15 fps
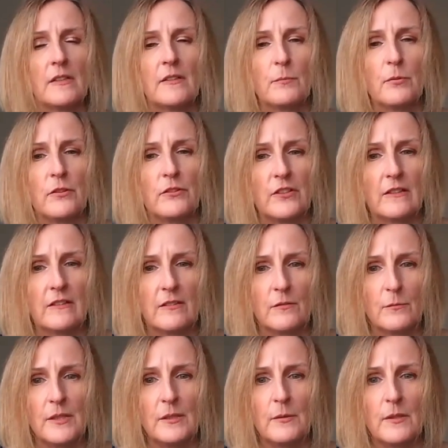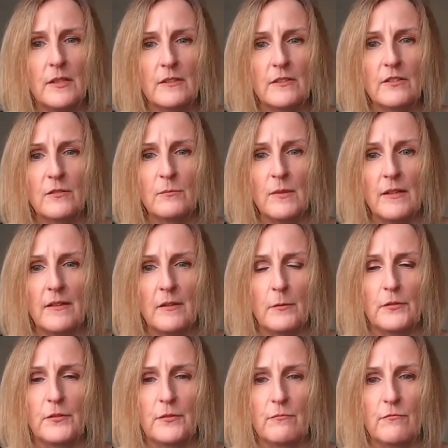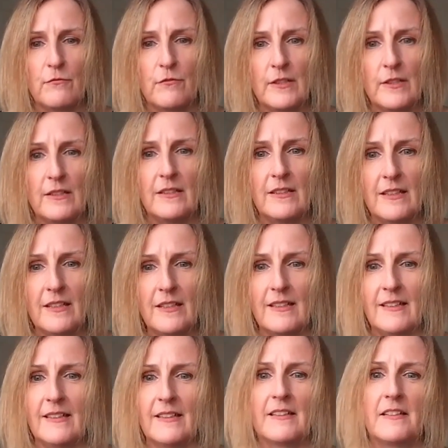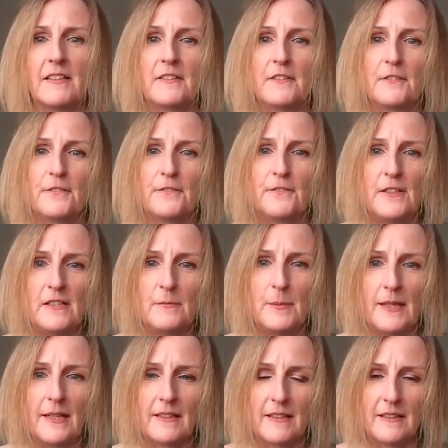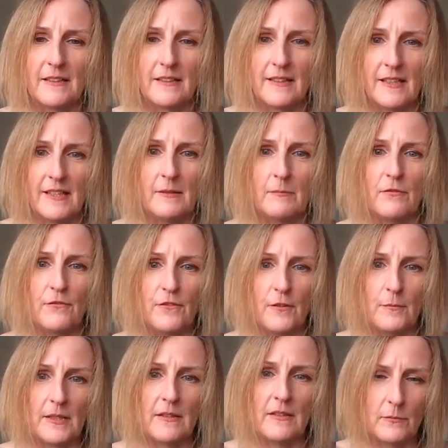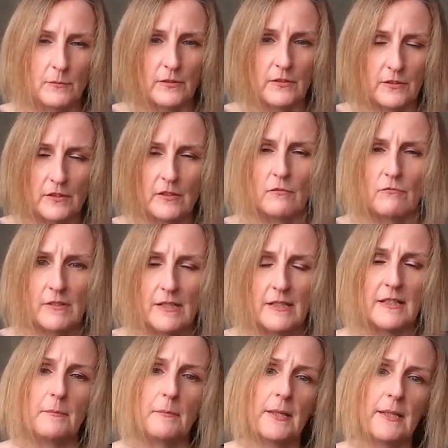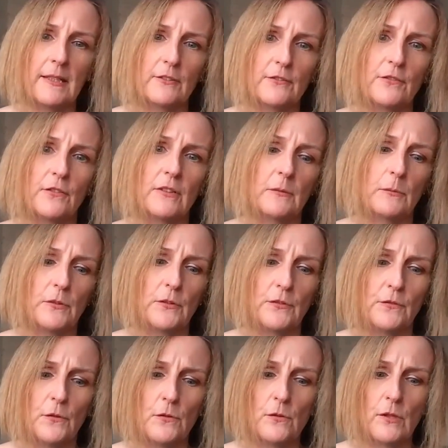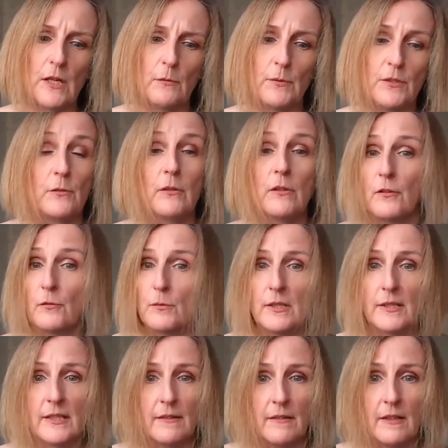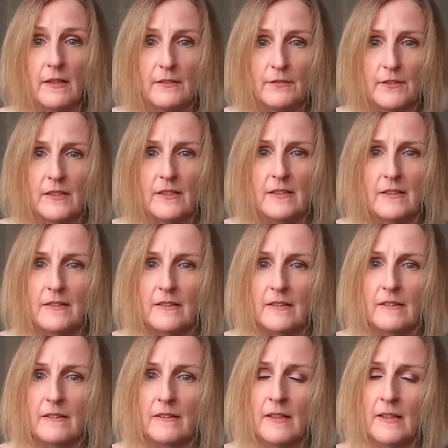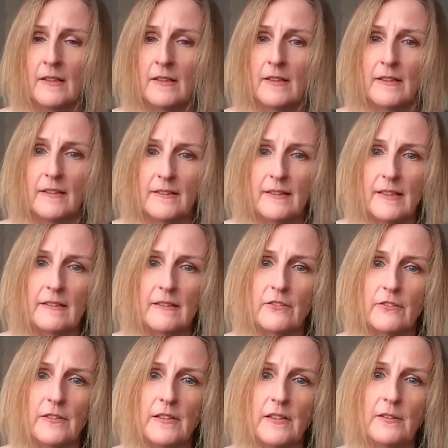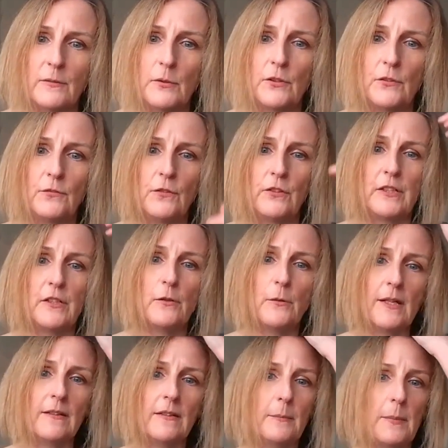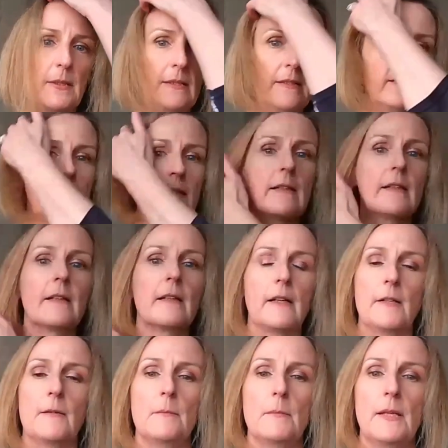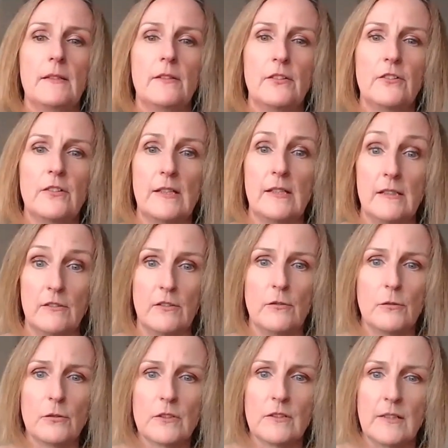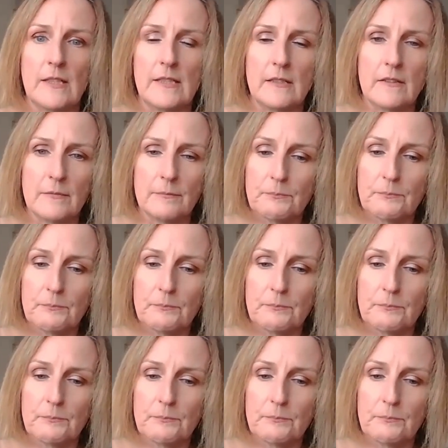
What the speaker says: projects that we worked on, where there was some really clear kind of feedback that came from it that was really impactful. It was for we do a lot of work in the life sciences sector, and this was for a US biotech based in New York State,